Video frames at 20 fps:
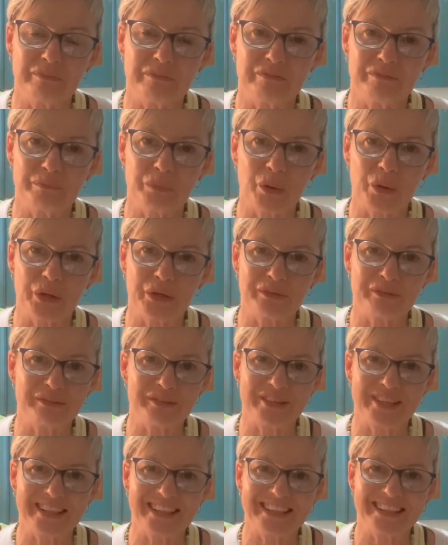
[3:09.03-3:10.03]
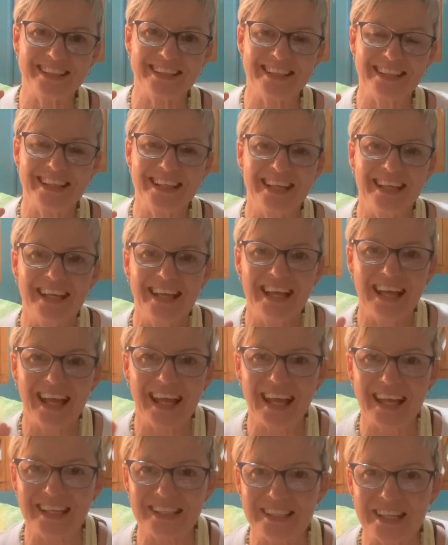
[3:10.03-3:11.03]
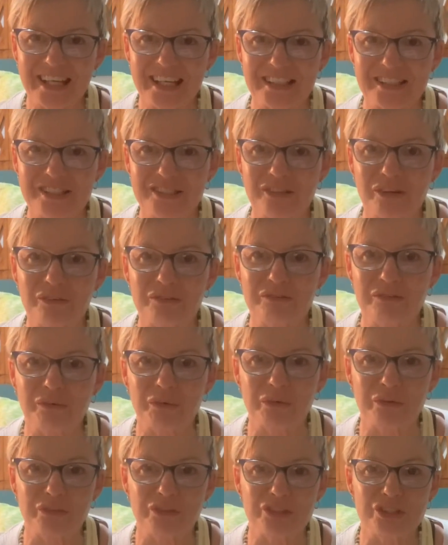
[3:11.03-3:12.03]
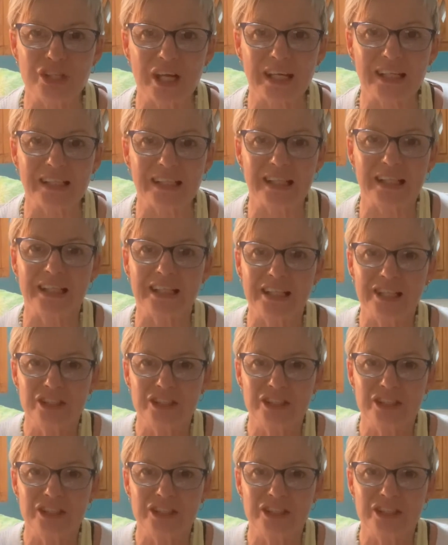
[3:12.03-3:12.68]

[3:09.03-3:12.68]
pointer finger and so forth, channeling,